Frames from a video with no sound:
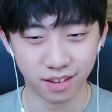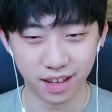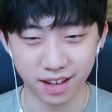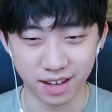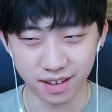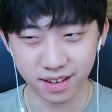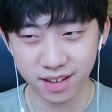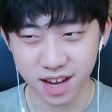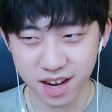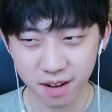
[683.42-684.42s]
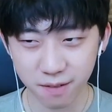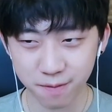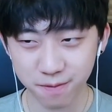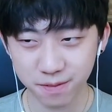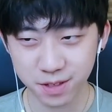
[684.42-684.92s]
They kind of
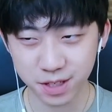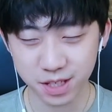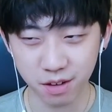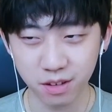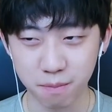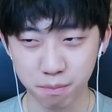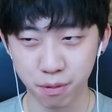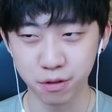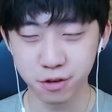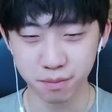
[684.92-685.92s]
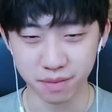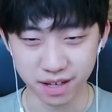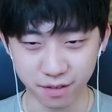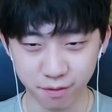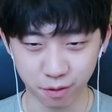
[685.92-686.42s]
just only push
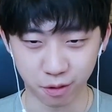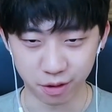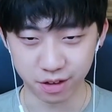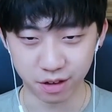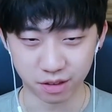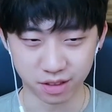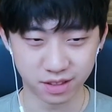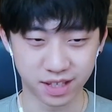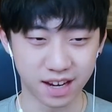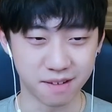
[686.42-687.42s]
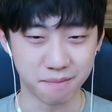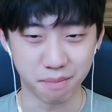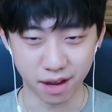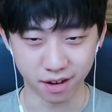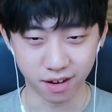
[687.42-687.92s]
me for, studying
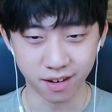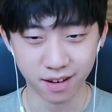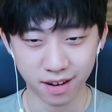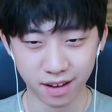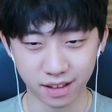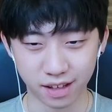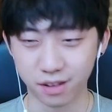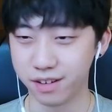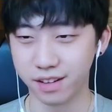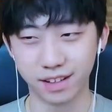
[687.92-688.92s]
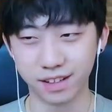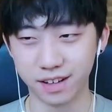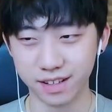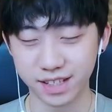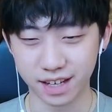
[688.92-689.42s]
better. They
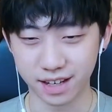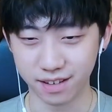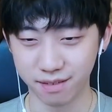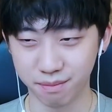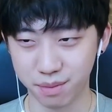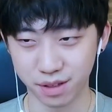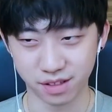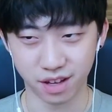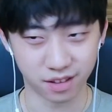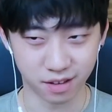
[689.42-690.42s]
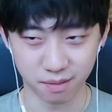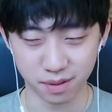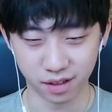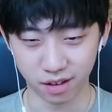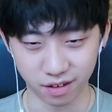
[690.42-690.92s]
didn't say be a doctor,
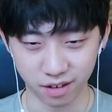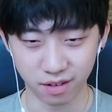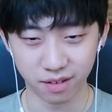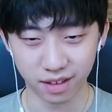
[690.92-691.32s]
be a lawyer.